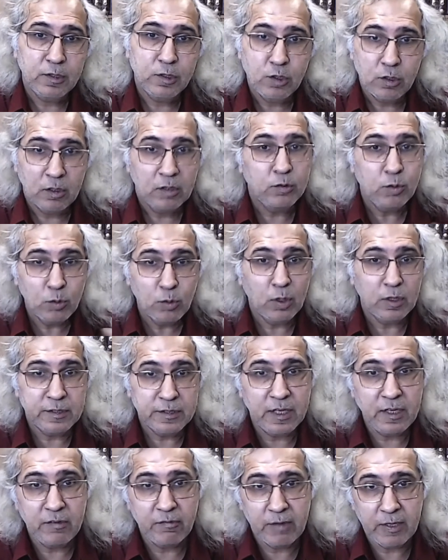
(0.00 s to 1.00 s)
two or
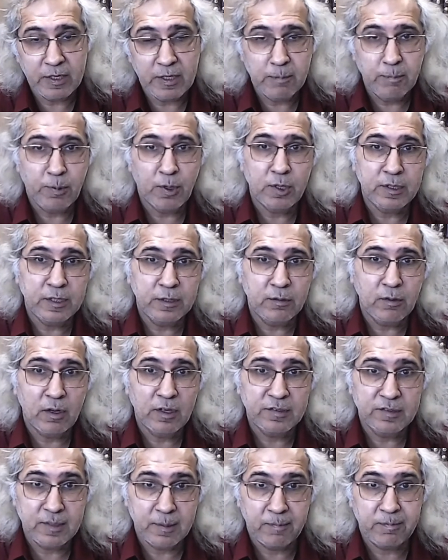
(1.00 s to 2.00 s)
three very important
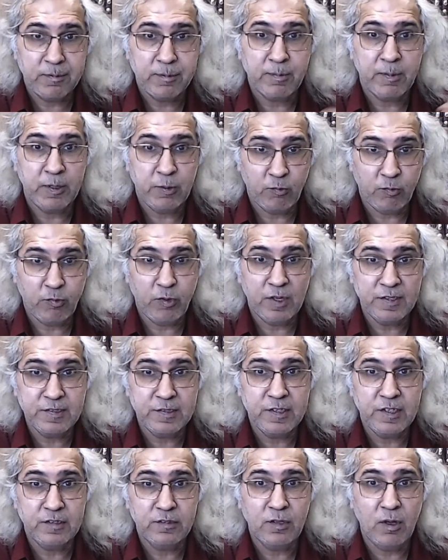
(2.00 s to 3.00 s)
concepts, but first
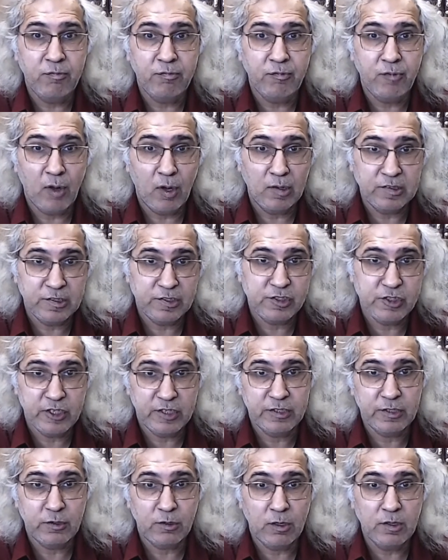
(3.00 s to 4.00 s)
is of false
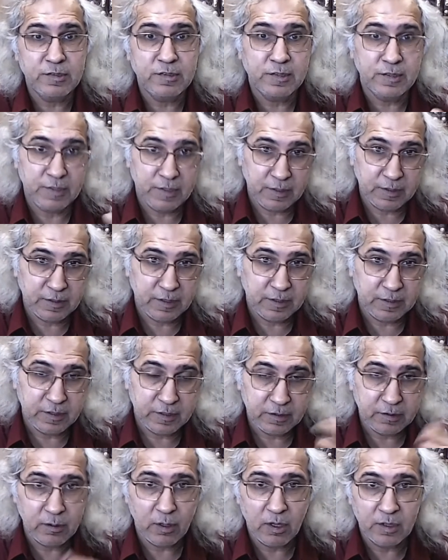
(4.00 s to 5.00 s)
generosity that he
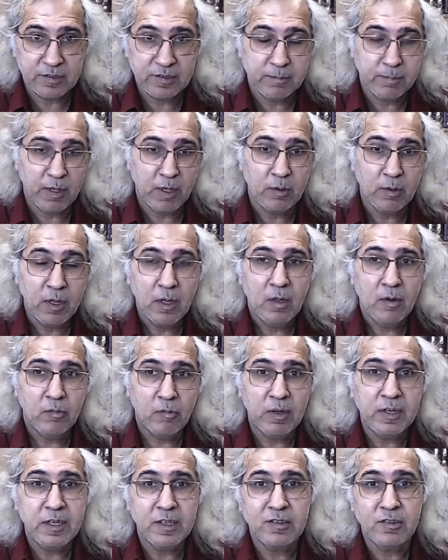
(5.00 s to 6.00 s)
talks about.
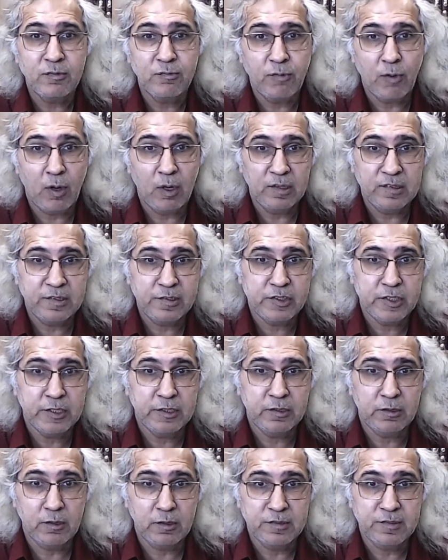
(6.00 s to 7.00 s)
What is false
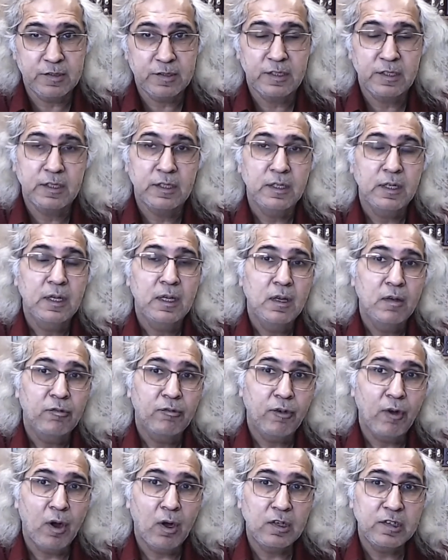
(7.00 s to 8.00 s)
generosity?
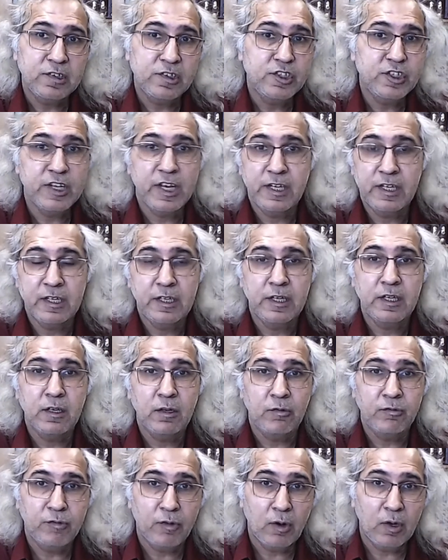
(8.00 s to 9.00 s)
False charity or
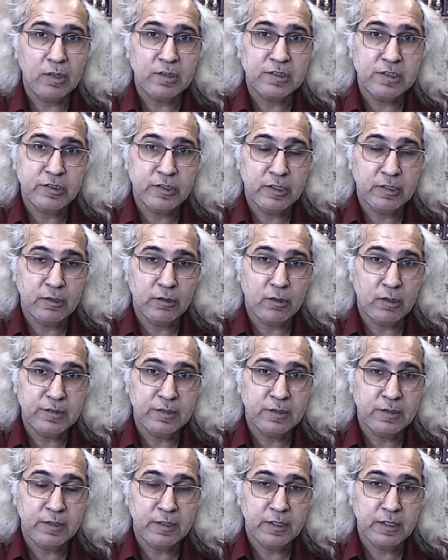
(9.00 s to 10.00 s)
false
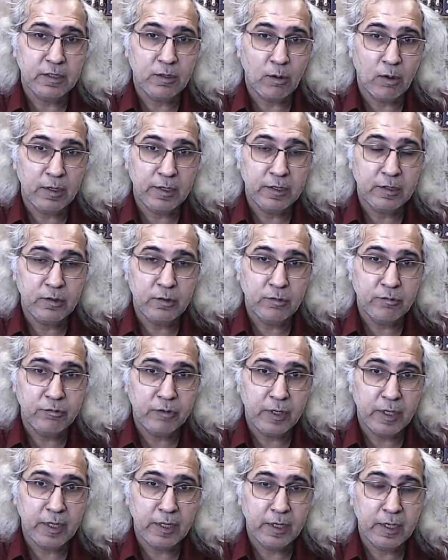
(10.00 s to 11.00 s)
generosity, according to
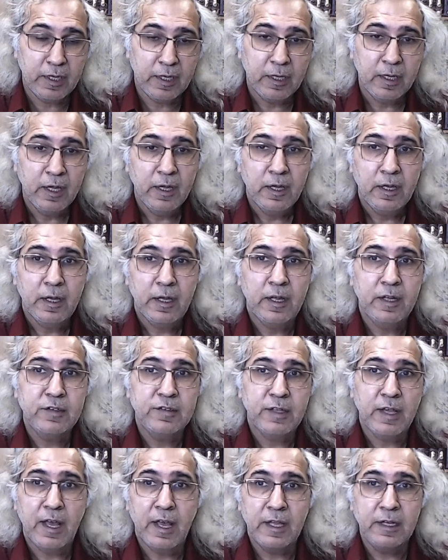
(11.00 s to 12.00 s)
Freire, is
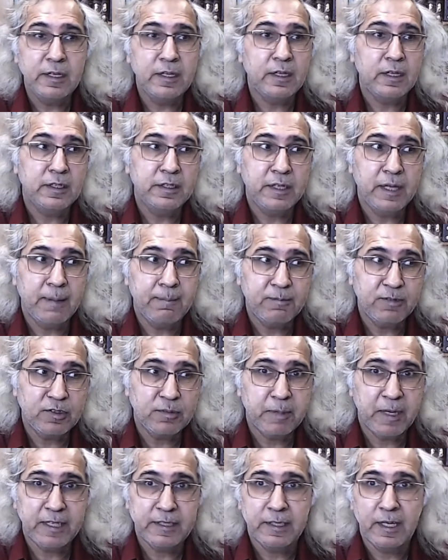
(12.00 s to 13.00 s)
any attempts
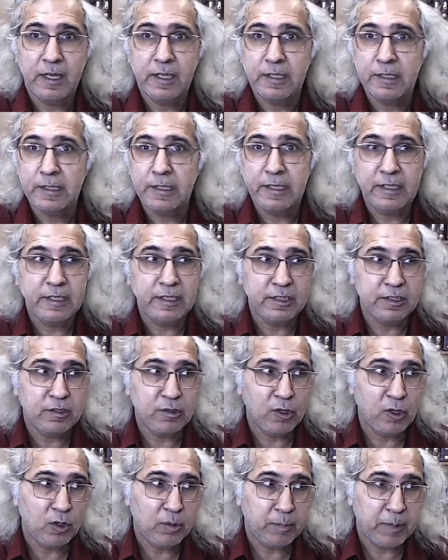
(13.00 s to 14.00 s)
by the elite
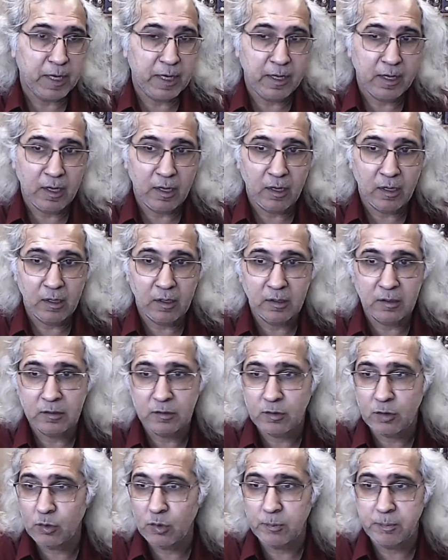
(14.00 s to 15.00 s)
or by a
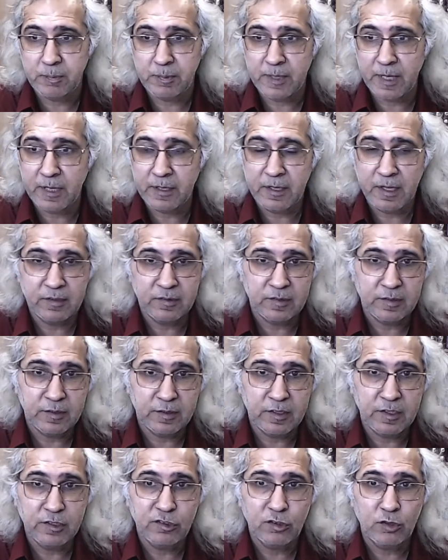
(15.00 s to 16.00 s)
group that has
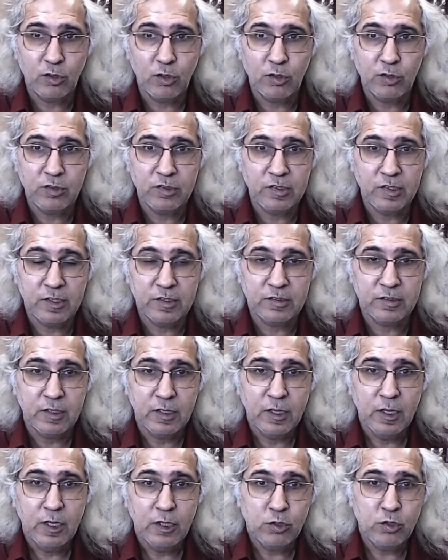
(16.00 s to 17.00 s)
resources
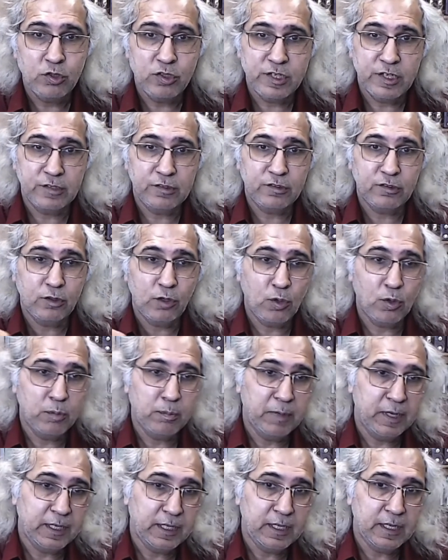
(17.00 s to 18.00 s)
to just throw
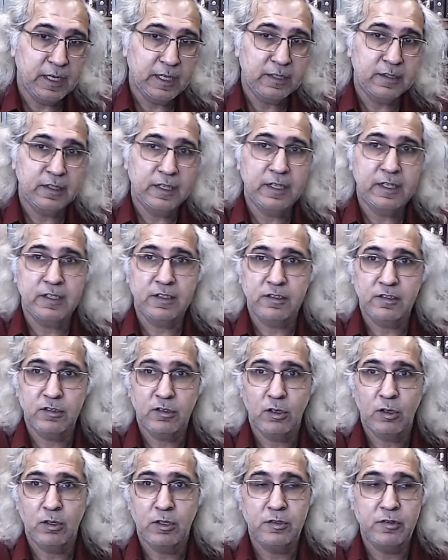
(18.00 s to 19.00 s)
money at things
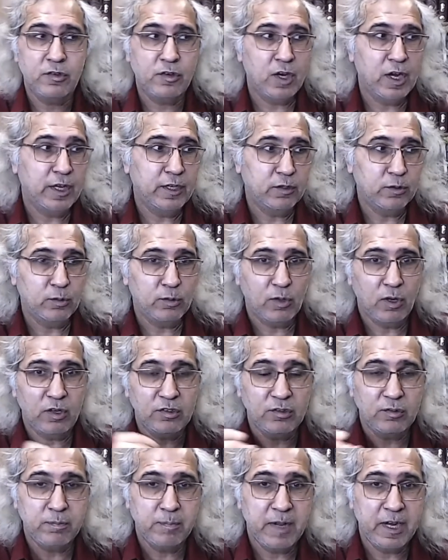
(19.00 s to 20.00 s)
or try to
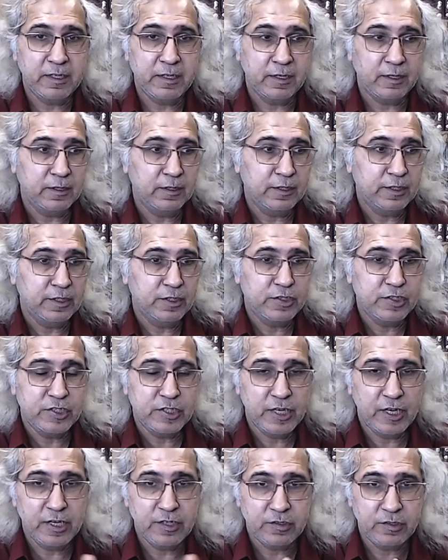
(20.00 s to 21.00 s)
cosmetically
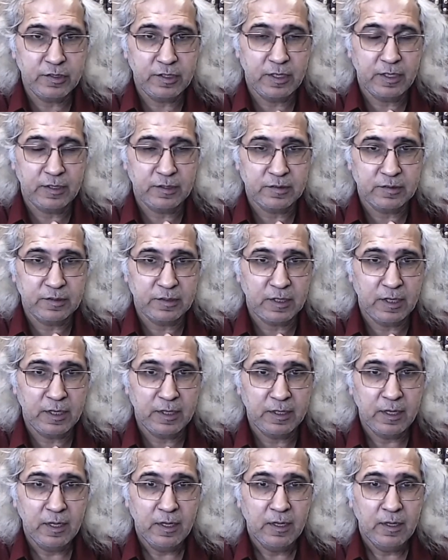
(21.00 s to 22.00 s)
change things, right?
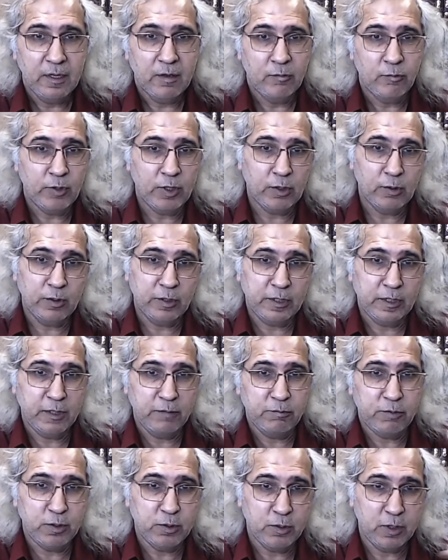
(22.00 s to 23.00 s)
We're going to give
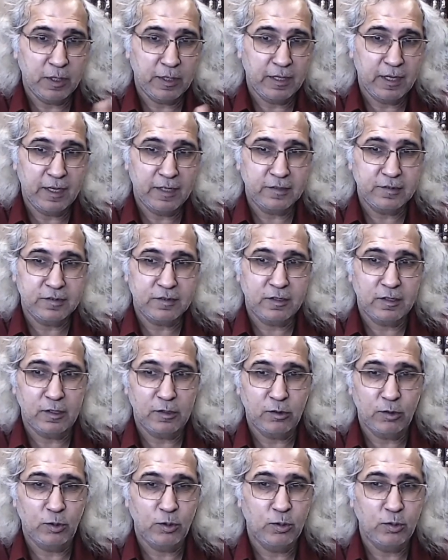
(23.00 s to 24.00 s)
you our extra
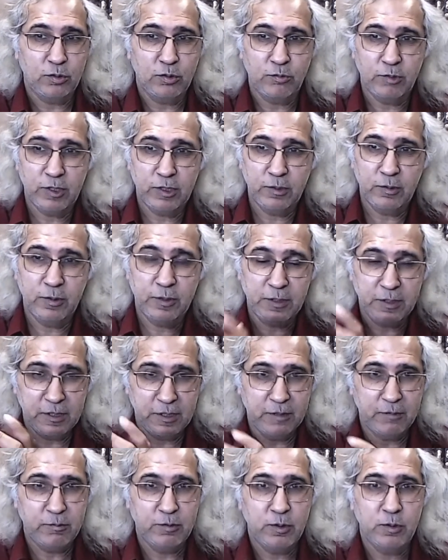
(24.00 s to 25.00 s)
clothes, we're going to
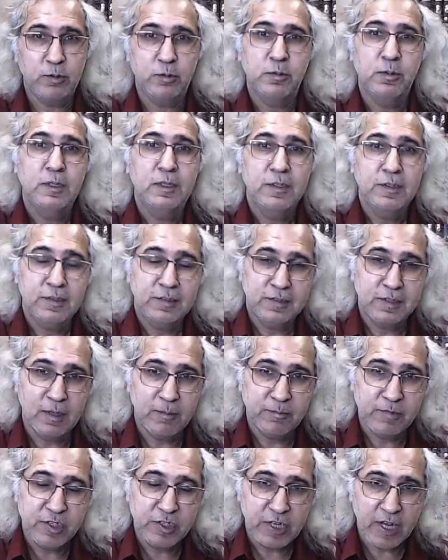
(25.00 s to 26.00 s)
give you some
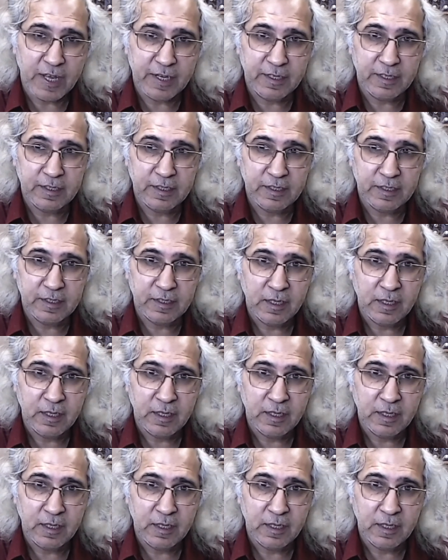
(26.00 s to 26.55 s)
charity